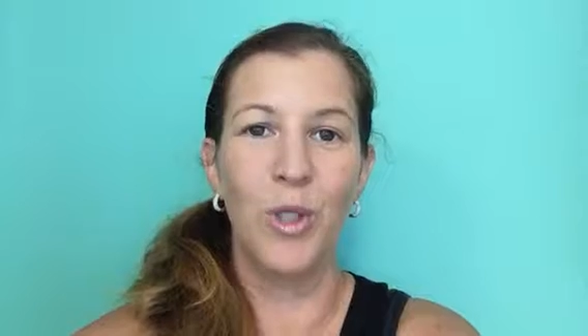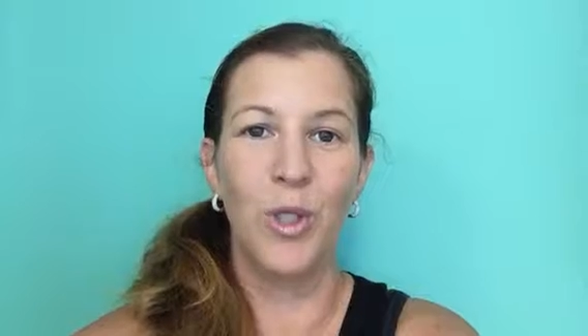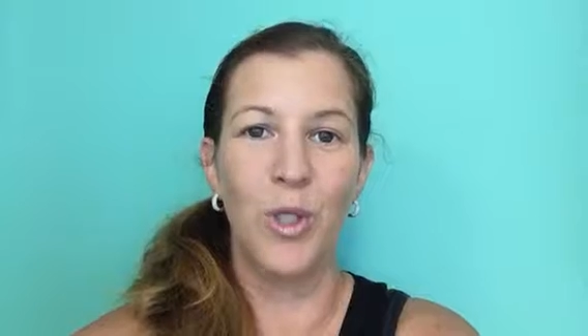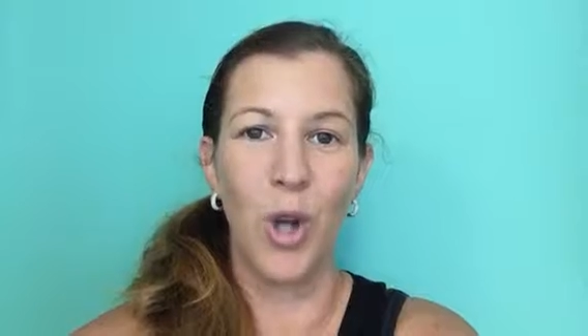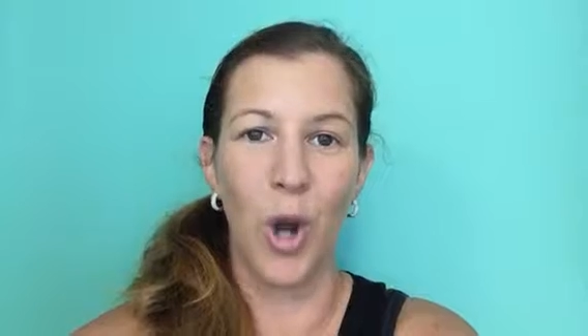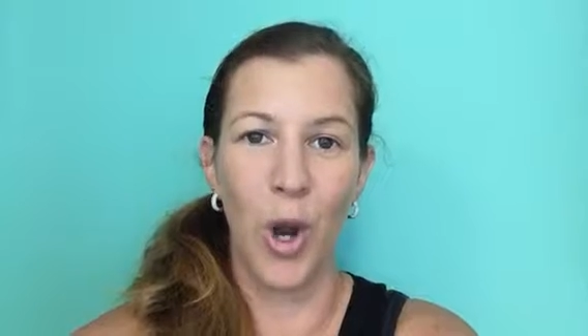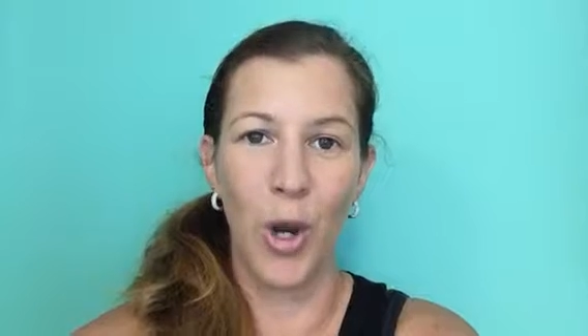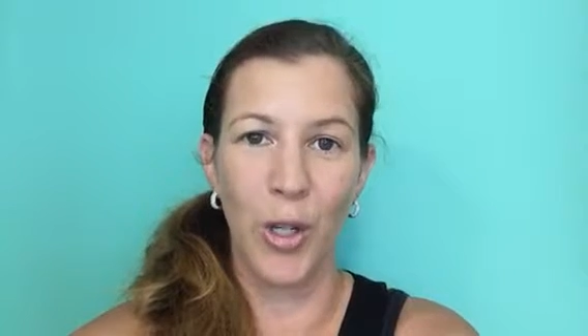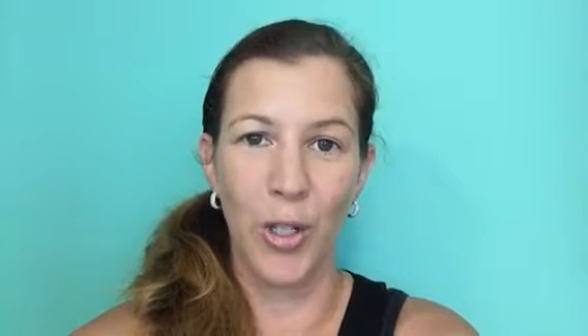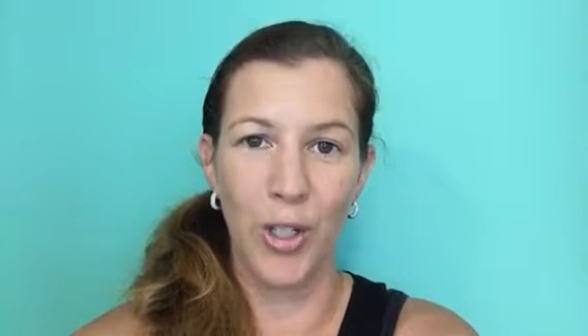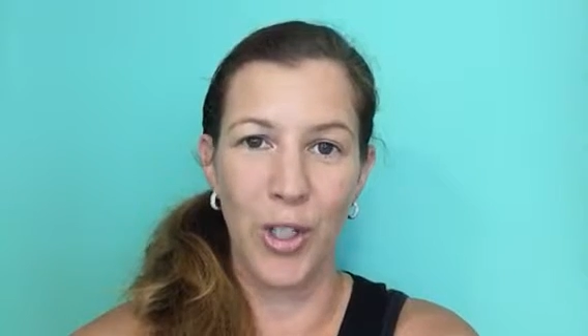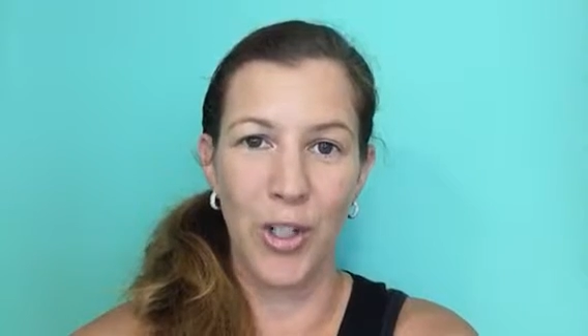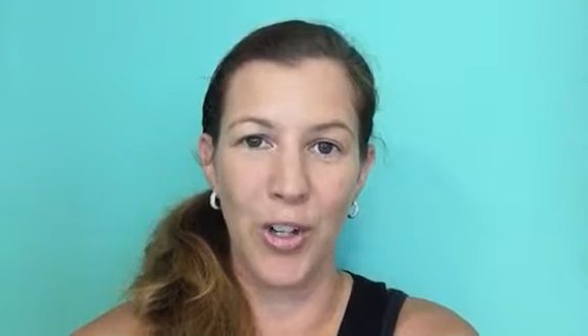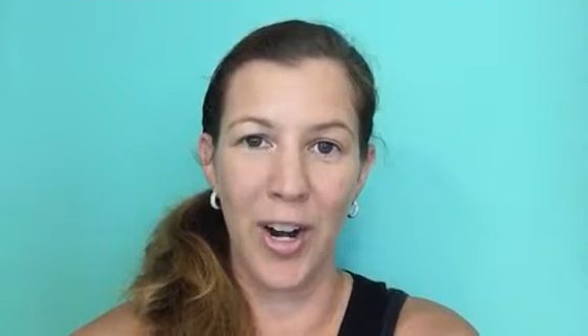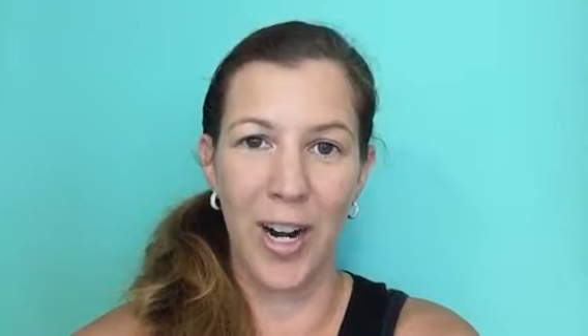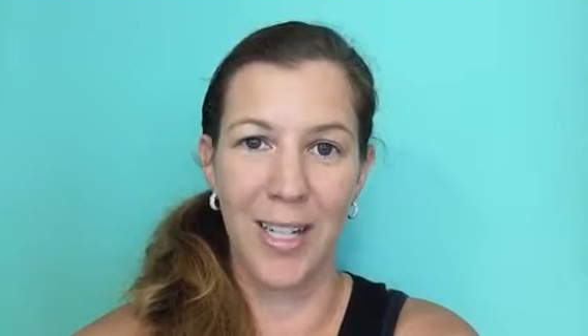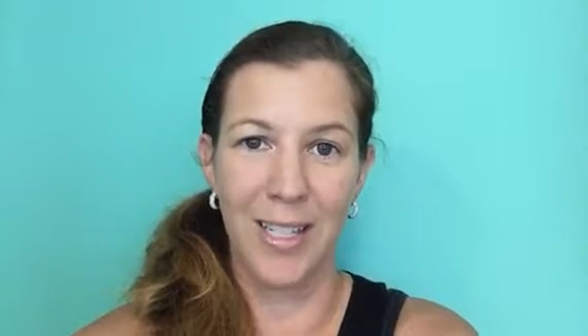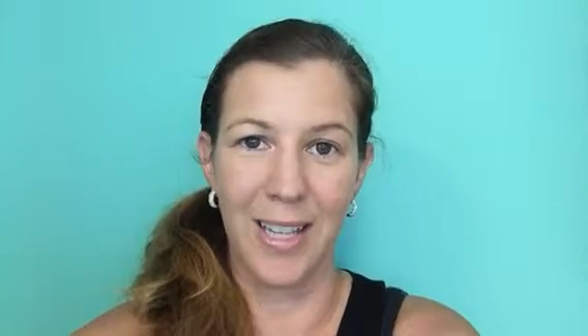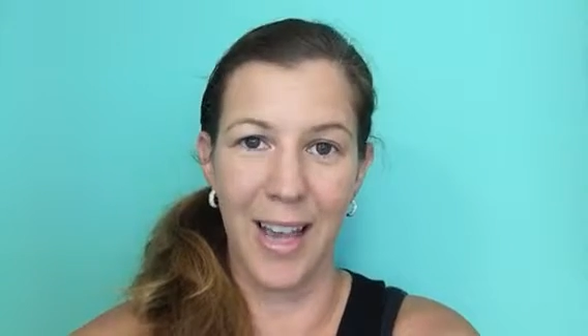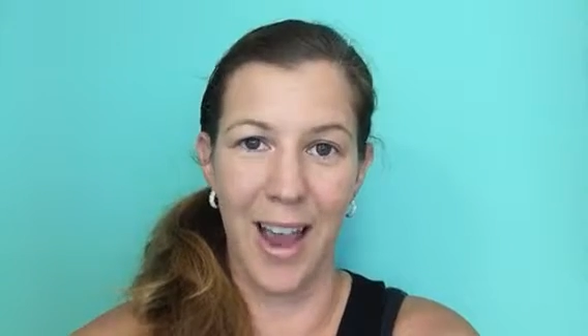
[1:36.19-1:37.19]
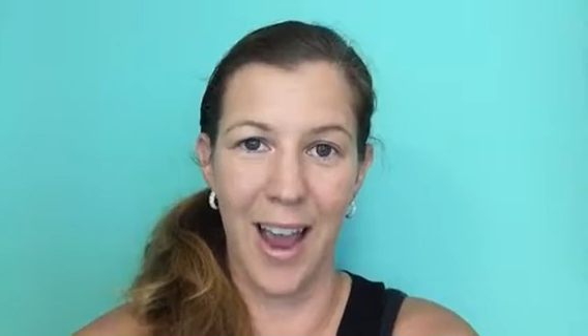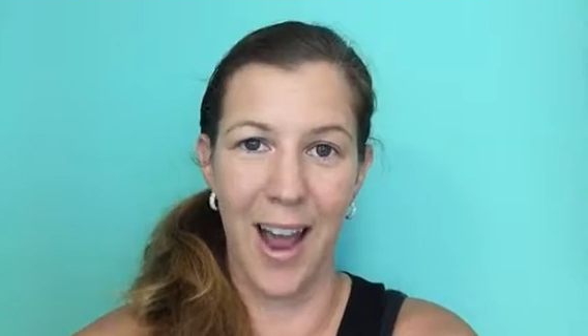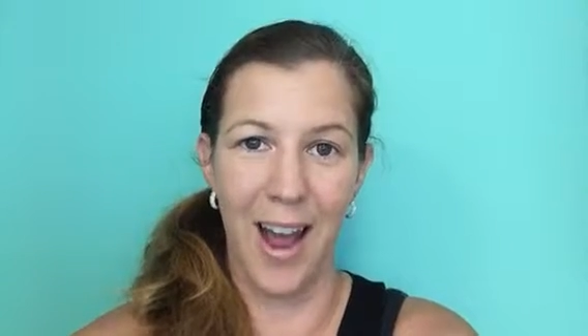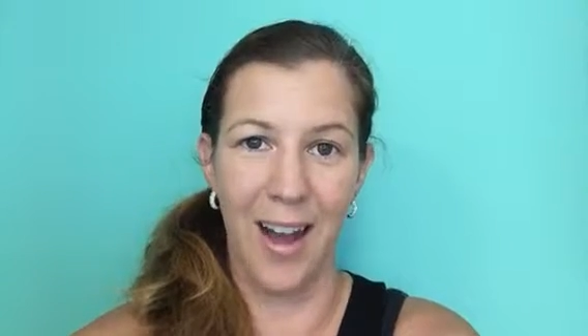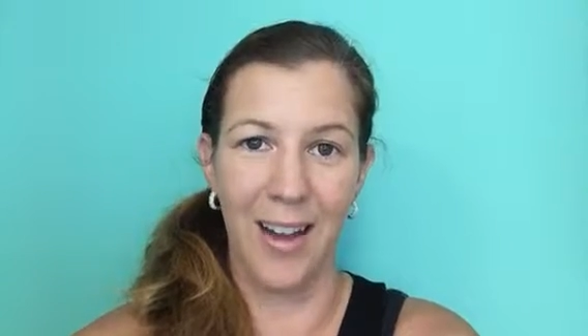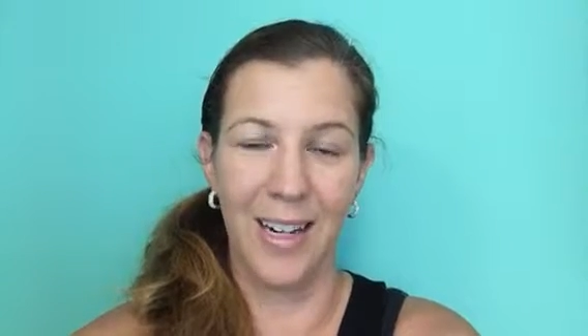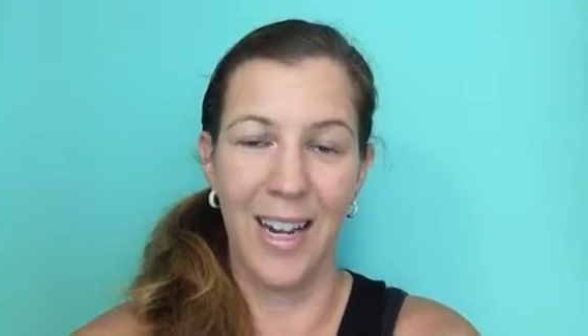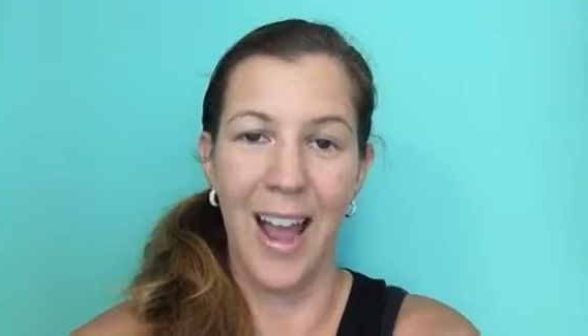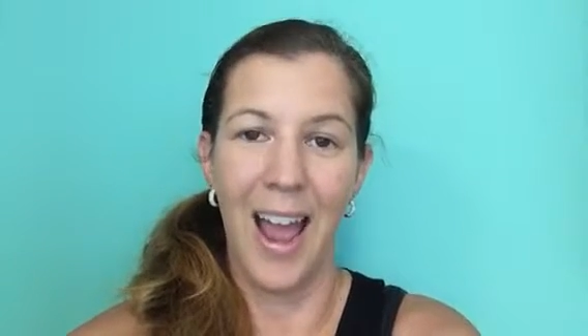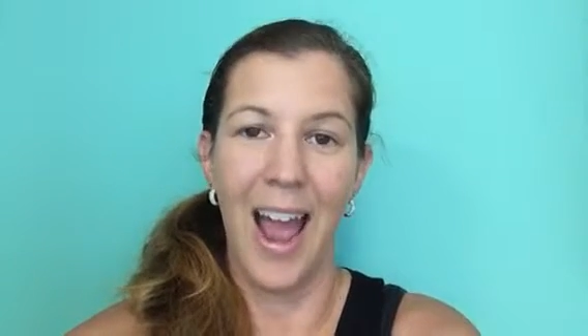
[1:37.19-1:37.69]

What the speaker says: Don't stress out